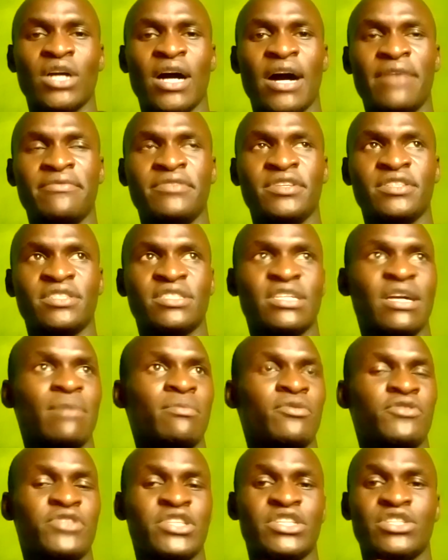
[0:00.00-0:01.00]
having
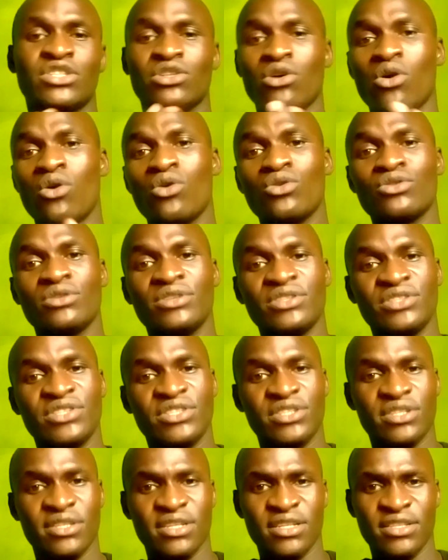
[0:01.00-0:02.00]
some of the sores
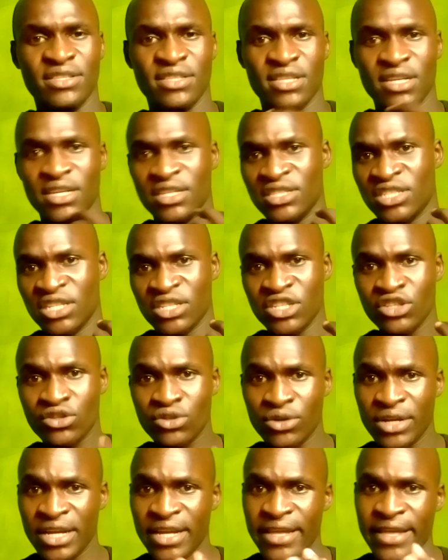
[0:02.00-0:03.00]
in the
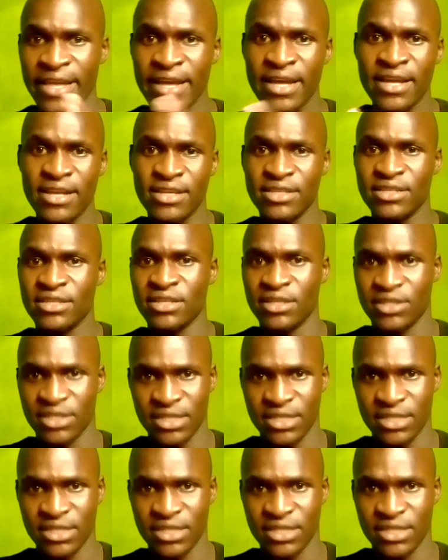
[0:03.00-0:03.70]
genital areas,